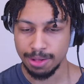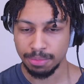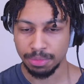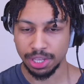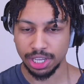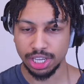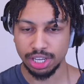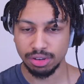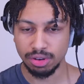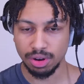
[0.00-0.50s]

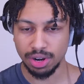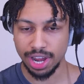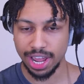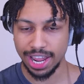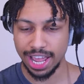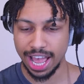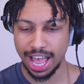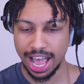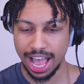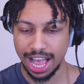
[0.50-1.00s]
The Hero
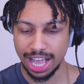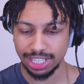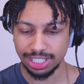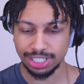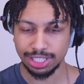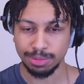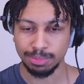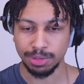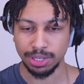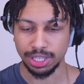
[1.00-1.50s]
Knight has
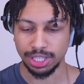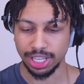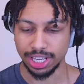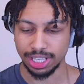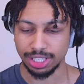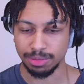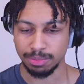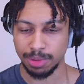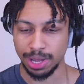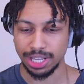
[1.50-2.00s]
to be,
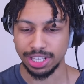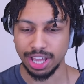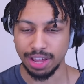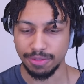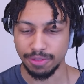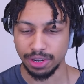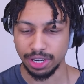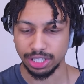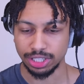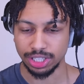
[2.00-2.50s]
like, by
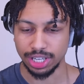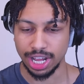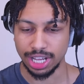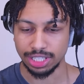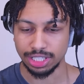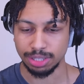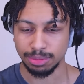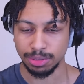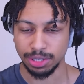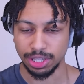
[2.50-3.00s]
definition,
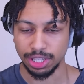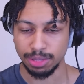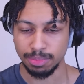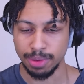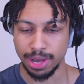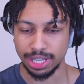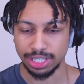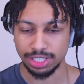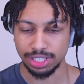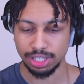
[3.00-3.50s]
has to be the
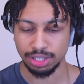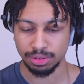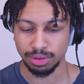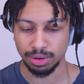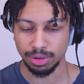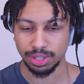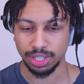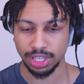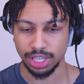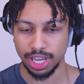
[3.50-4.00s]
best
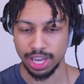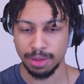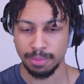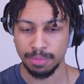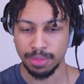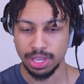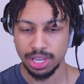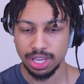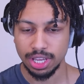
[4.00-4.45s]
hero in the game.